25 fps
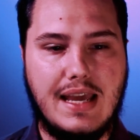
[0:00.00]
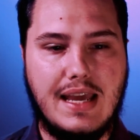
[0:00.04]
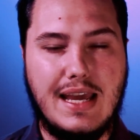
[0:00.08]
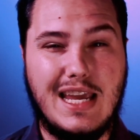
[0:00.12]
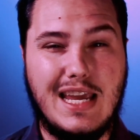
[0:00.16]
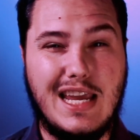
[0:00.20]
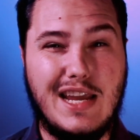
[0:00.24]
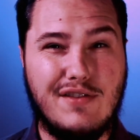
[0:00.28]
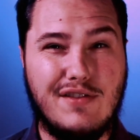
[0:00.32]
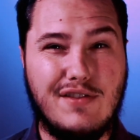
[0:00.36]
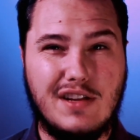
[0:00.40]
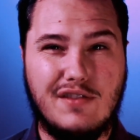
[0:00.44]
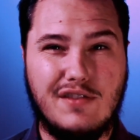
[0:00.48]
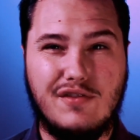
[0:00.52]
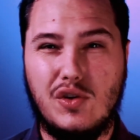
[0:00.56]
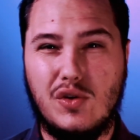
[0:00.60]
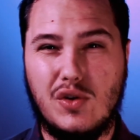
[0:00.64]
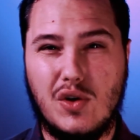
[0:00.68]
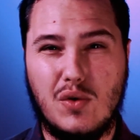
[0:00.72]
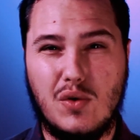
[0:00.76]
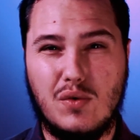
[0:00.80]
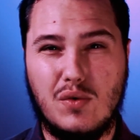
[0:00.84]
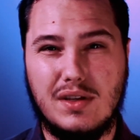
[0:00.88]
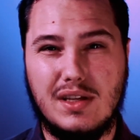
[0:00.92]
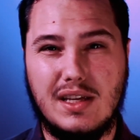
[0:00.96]
Even if you
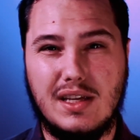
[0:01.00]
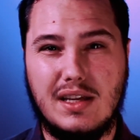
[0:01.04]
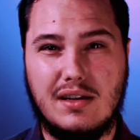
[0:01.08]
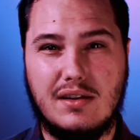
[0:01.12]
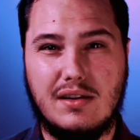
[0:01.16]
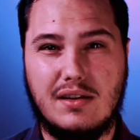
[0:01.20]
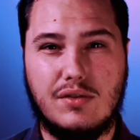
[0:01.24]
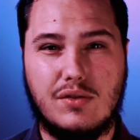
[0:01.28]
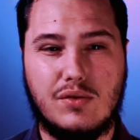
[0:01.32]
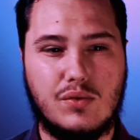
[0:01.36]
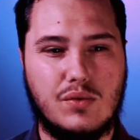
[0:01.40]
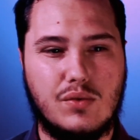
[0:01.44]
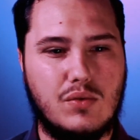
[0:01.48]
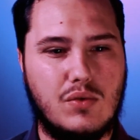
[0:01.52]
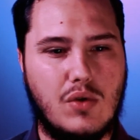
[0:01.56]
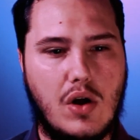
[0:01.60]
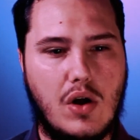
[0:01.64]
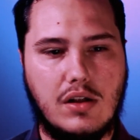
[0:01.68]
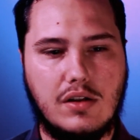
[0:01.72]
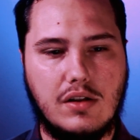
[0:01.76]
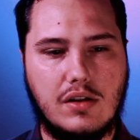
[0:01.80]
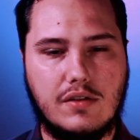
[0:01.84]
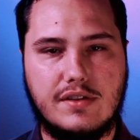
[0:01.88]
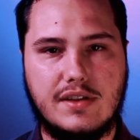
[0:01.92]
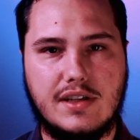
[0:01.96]
don't get through
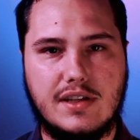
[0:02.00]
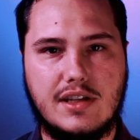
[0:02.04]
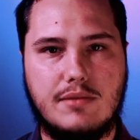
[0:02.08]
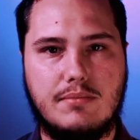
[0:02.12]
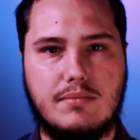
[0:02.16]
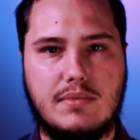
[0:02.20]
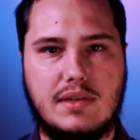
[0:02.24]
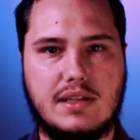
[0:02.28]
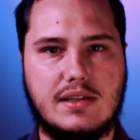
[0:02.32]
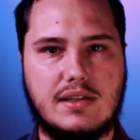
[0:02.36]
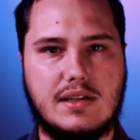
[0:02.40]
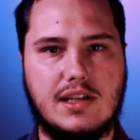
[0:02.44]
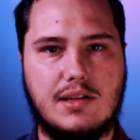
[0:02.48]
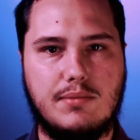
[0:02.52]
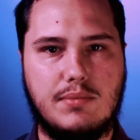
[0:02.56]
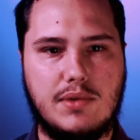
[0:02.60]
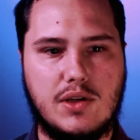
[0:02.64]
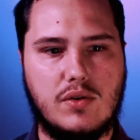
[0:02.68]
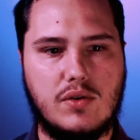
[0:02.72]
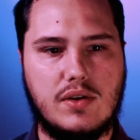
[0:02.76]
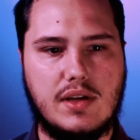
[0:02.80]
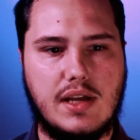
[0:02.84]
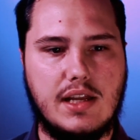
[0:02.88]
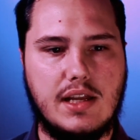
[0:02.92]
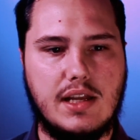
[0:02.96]
all of them, it's going to be
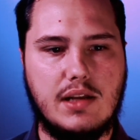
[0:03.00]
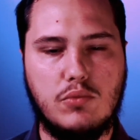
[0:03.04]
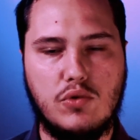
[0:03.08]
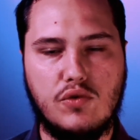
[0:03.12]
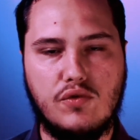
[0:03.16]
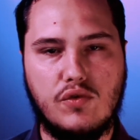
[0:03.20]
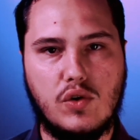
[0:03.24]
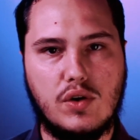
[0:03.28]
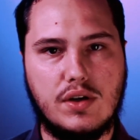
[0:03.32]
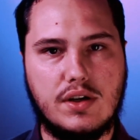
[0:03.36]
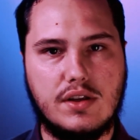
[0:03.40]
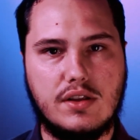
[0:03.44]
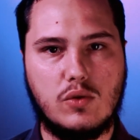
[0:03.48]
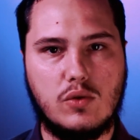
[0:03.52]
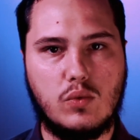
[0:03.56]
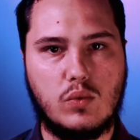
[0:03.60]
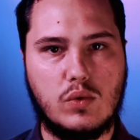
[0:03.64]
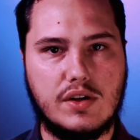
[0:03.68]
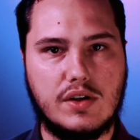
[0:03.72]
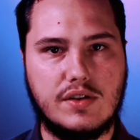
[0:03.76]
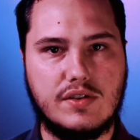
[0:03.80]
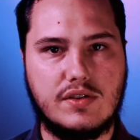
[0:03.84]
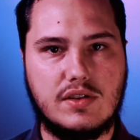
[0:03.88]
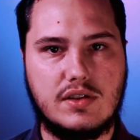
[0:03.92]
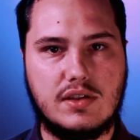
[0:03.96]
okay to move on to the
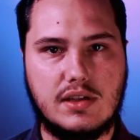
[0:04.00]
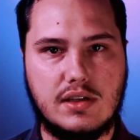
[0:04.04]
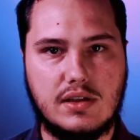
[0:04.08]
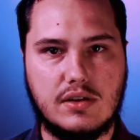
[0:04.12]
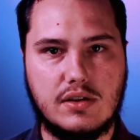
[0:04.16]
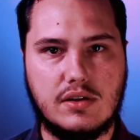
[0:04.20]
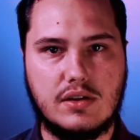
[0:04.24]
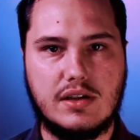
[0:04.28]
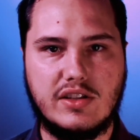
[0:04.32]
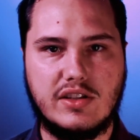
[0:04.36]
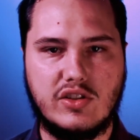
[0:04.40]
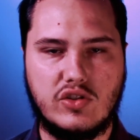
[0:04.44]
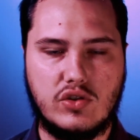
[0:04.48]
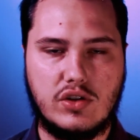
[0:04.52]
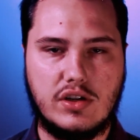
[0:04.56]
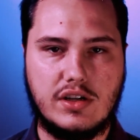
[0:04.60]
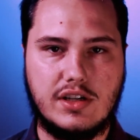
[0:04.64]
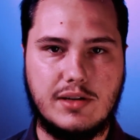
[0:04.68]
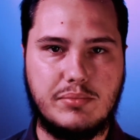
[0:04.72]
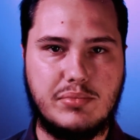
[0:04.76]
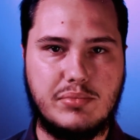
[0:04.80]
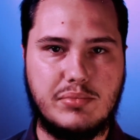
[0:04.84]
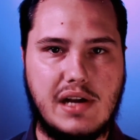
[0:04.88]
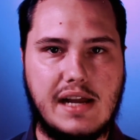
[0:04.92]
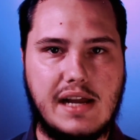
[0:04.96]
words tier and start
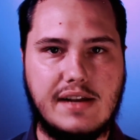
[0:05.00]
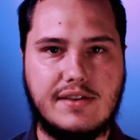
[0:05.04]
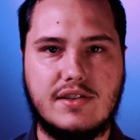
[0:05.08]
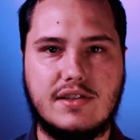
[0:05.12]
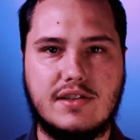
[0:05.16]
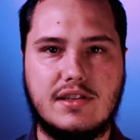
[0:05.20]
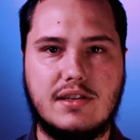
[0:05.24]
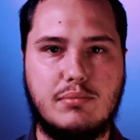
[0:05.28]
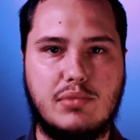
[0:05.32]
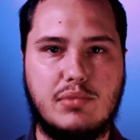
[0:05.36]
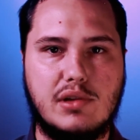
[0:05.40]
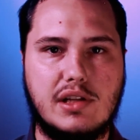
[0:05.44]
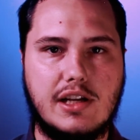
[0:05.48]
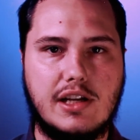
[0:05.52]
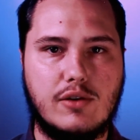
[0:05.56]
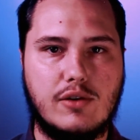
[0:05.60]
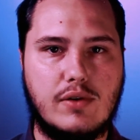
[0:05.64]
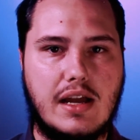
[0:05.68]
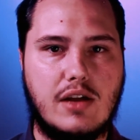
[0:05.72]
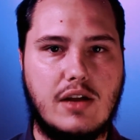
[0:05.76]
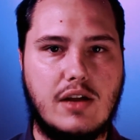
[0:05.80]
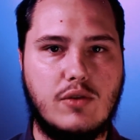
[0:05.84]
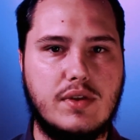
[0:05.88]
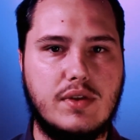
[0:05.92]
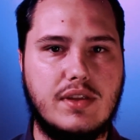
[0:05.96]
to practice and play
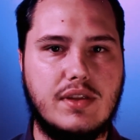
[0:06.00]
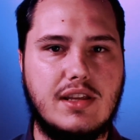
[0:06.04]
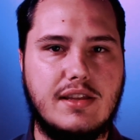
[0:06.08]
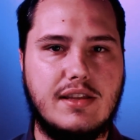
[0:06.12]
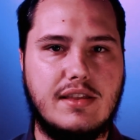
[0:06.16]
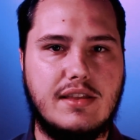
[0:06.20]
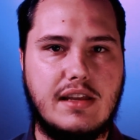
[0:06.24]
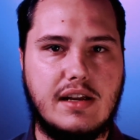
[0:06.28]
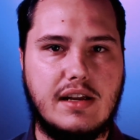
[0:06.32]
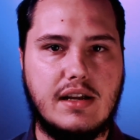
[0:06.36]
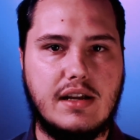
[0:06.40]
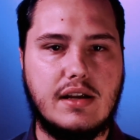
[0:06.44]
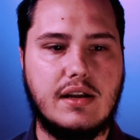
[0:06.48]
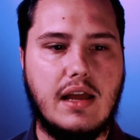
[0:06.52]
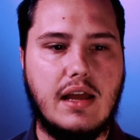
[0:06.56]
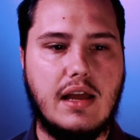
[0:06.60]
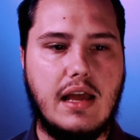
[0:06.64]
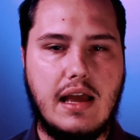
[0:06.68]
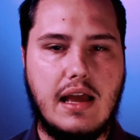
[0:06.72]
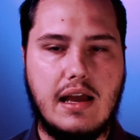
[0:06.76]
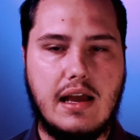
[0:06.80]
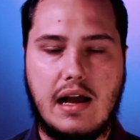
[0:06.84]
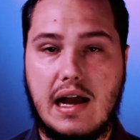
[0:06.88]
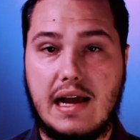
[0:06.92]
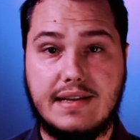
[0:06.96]
around with it there.
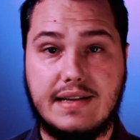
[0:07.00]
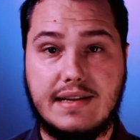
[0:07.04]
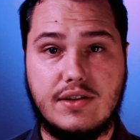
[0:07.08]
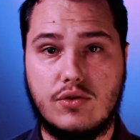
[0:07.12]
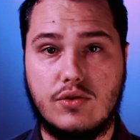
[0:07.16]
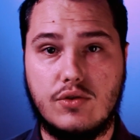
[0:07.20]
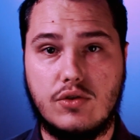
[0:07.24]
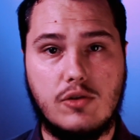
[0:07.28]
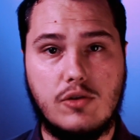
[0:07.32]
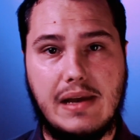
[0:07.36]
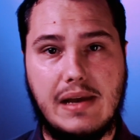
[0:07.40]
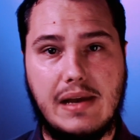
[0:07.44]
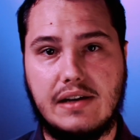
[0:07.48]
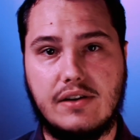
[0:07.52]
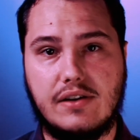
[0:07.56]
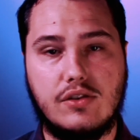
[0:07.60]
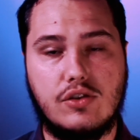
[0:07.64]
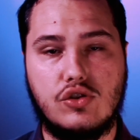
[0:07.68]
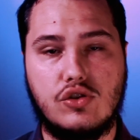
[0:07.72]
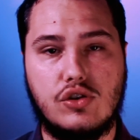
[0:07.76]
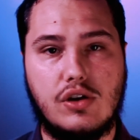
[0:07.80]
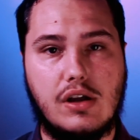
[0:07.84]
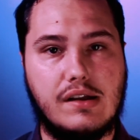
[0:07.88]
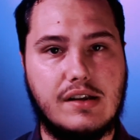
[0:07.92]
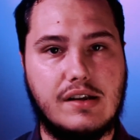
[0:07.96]
I still go back to the
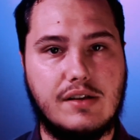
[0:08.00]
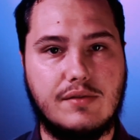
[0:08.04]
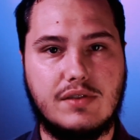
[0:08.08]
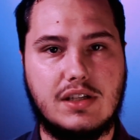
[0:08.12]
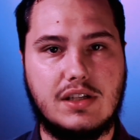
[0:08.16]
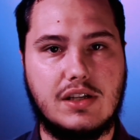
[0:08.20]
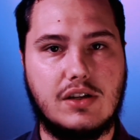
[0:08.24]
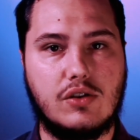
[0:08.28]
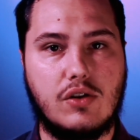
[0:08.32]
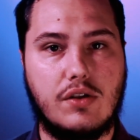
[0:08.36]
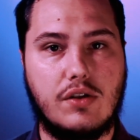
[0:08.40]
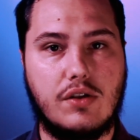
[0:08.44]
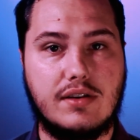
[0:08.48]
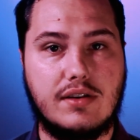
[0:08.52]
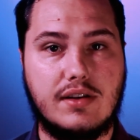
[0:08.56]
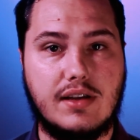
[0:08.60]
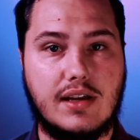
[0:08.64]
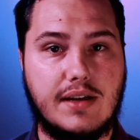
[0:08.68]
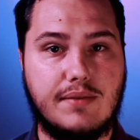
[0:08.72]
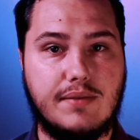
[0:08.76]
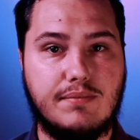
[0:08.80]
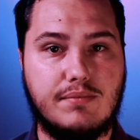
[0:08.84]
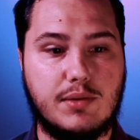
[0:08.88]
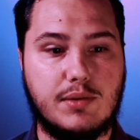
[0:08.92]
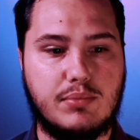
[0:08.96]
Trigrams tier all the
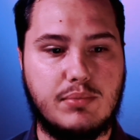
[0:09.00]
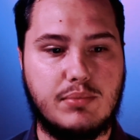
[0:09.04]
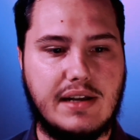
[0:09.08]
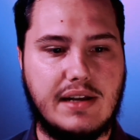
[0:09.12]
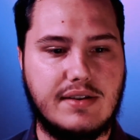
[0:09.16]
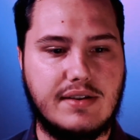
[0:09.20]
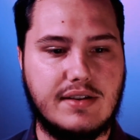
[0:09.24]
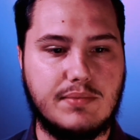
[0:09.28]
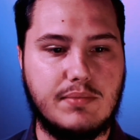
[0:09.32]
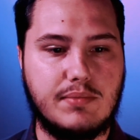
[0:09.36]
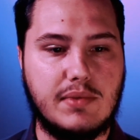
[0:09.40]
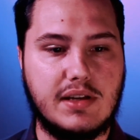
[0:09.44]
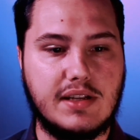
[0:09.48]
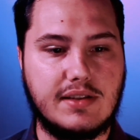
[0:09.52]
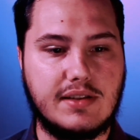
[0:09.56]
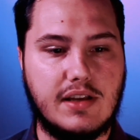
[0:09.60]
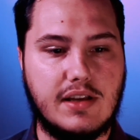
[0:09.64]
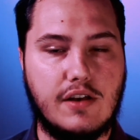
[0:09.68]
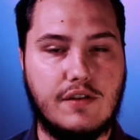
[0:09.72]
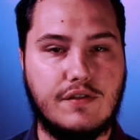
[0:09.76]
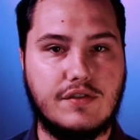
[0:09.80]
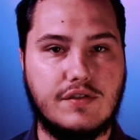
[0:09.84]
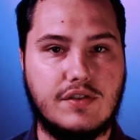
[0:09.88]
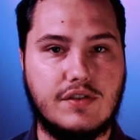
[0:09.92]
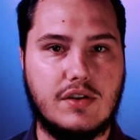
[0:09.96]
time to practice
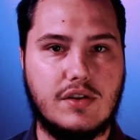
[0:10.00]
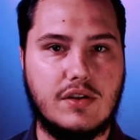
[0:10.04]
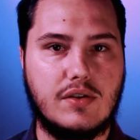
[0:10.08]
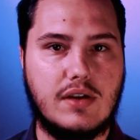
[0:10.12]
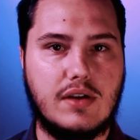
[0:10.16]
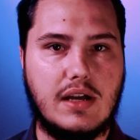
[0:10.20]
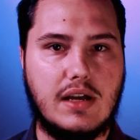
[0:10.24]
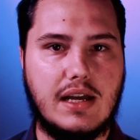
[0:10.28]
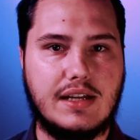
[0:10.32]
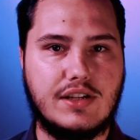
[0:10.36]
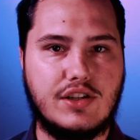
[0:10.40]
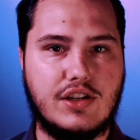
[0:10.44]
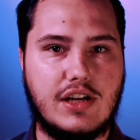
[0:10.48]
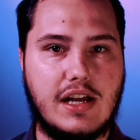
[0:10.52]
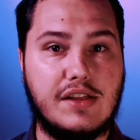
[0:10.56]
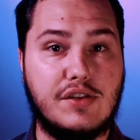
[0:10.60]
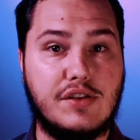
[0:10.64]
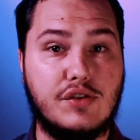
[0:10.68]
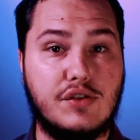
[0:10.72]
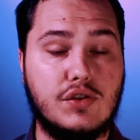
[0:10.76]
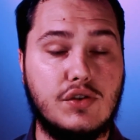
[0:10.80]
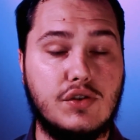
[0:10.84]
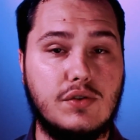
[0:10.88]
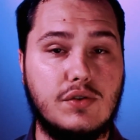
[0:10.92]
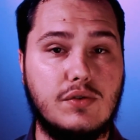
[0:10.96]
myself, so I
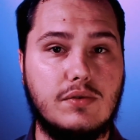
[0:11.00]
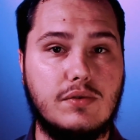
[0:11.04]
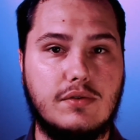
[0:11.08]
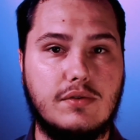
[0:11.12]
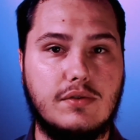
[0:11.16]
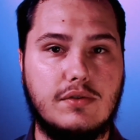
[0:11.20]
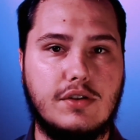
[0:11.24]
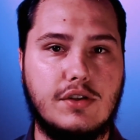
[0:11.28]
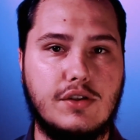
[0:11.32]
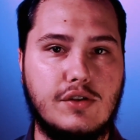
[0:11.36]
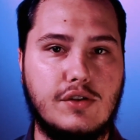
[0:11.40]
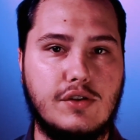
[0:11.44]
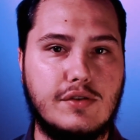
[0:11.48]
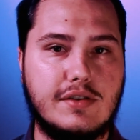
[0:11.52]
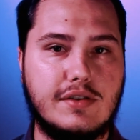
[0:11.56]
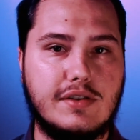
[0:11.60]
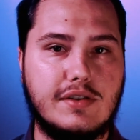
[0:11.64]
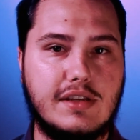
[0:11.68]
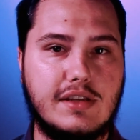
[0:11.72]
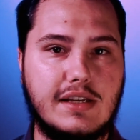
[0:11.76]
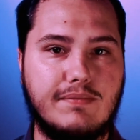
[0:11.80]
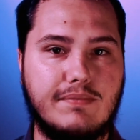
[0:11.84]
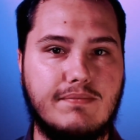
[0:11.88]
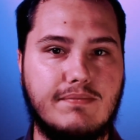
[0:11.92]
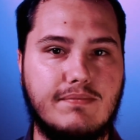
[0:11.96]
challenge you to do the
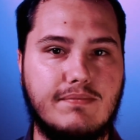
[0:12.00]
same.